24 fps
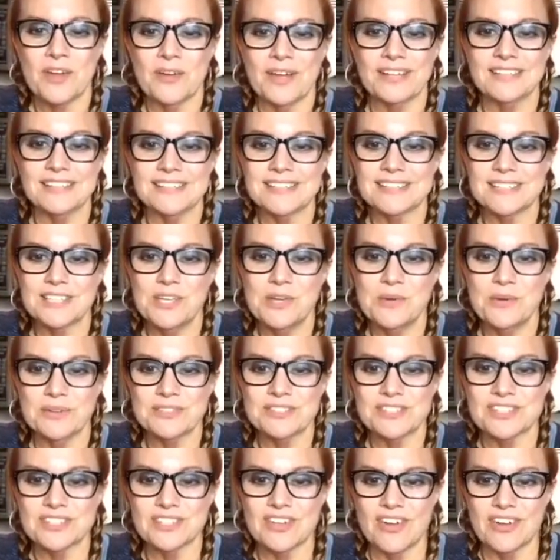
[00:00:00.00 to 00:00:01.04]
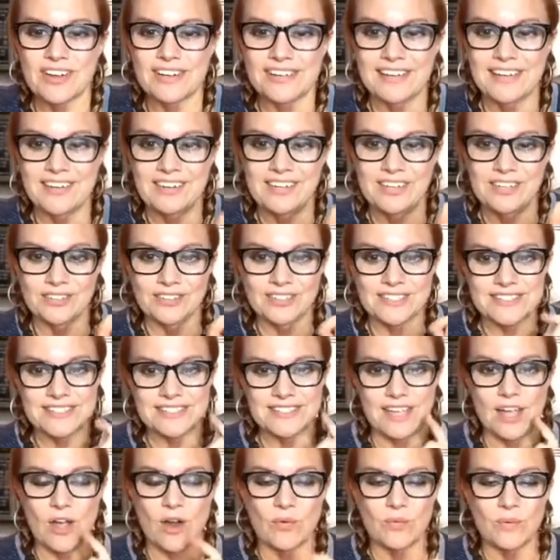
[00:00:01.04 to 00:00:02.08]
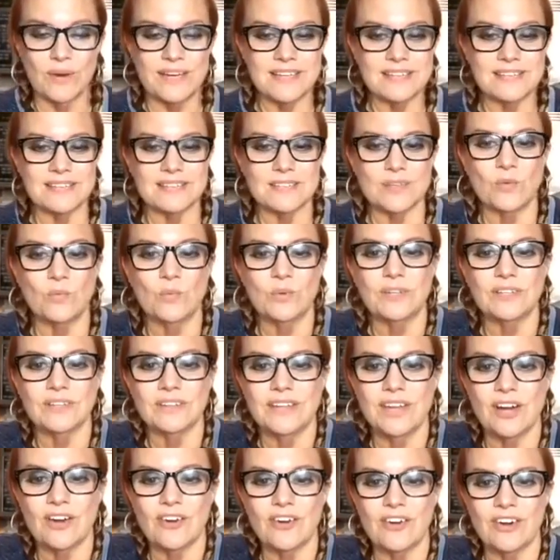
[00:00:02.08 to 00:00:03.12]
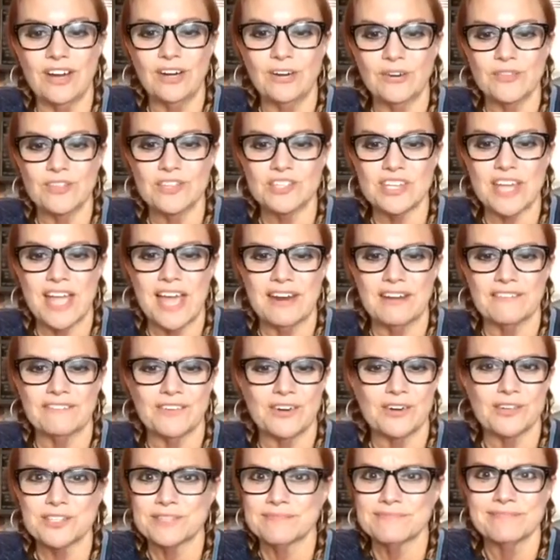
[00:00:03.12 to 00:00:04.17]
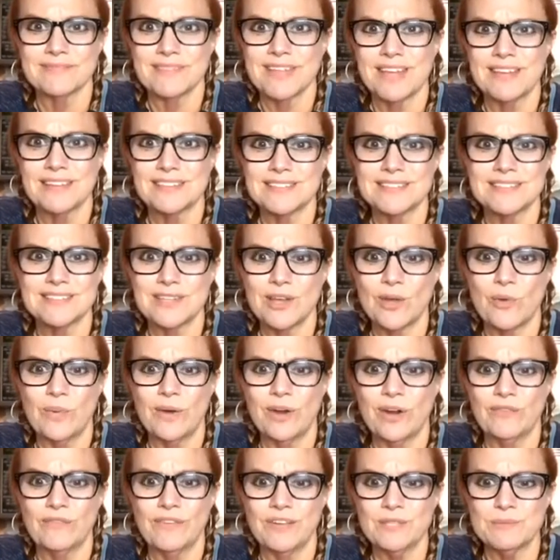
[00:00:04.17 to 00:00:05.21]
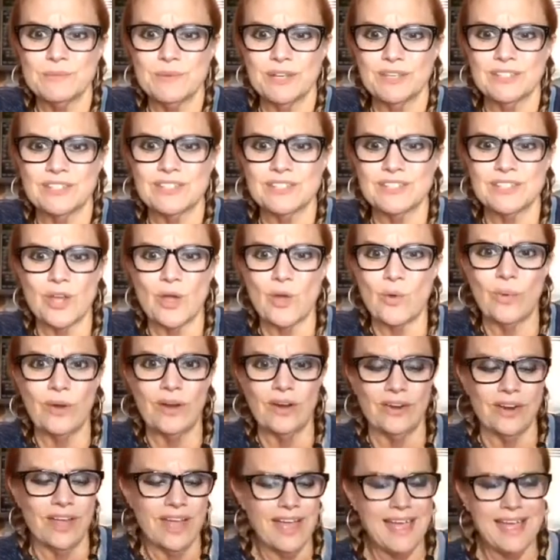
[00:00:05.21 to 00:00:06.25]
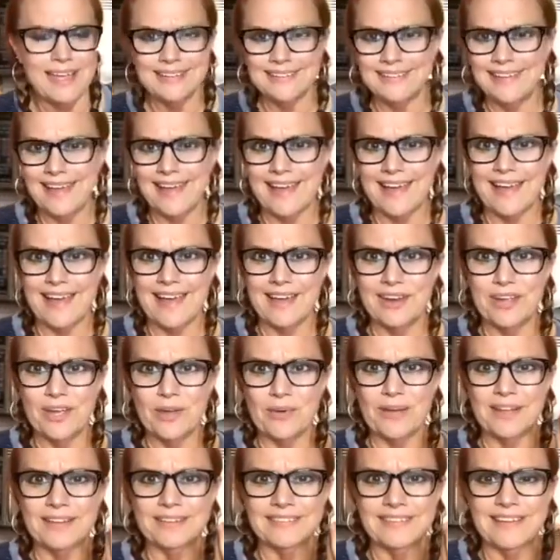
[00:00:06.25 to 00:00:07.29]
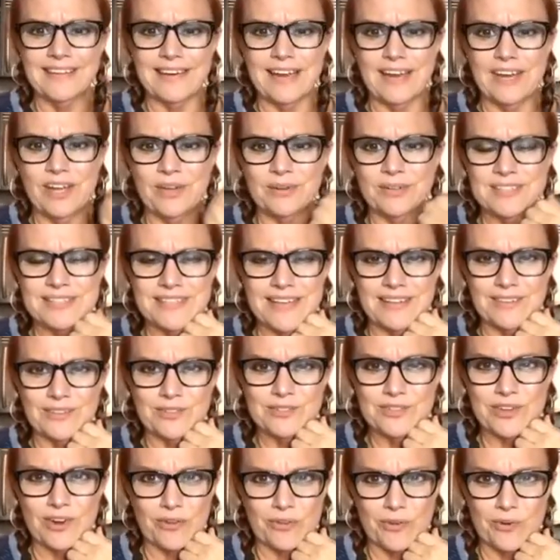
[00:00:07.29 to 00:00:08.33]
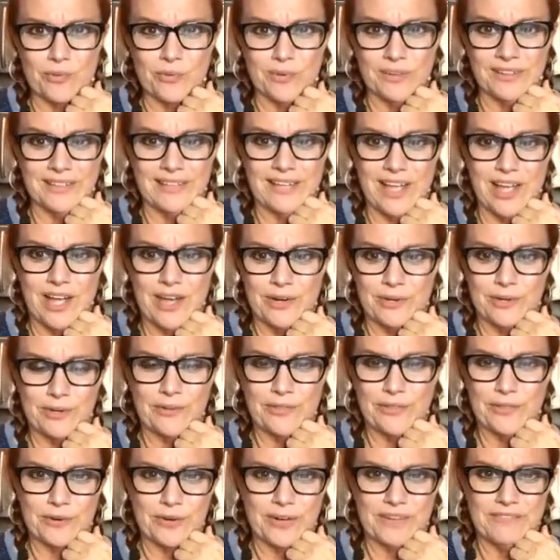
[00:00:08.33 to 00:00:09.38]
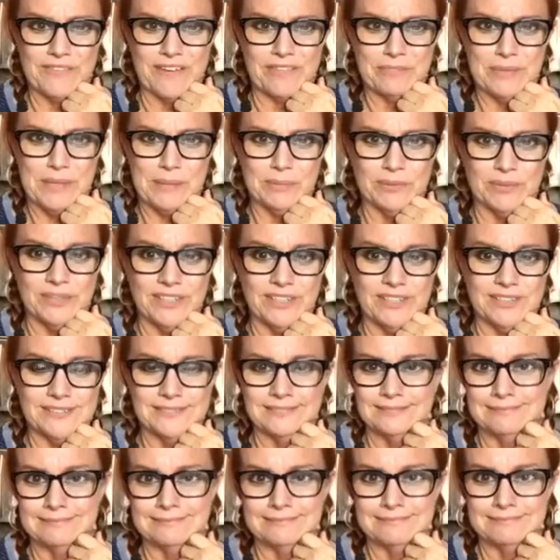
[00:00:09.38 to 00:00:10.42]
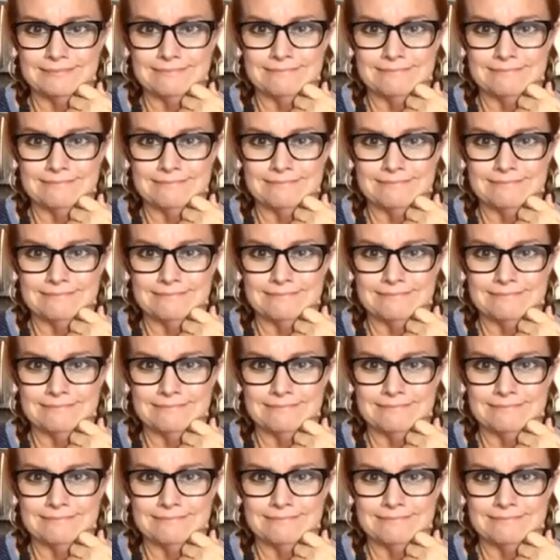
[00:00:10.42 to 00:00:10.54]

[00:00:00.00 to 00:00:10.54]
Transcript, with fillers: Okay, let's see who else is talking down here. Let's see. Oh, Rita says it wouldn't let her enter the chat at first. So weird. Facebook is so weird. Yeah, I know. And Lynn, I noticed that. There's are there really 135 people here?